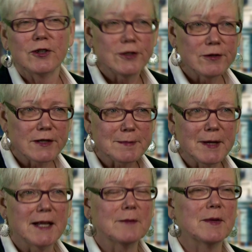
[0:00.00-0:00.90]
Could you
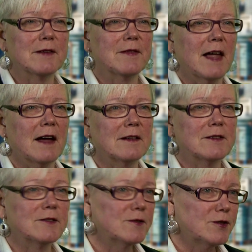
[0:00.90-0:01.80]
explain a bit of that
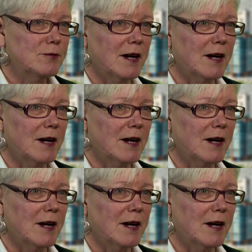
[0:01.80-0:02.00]
to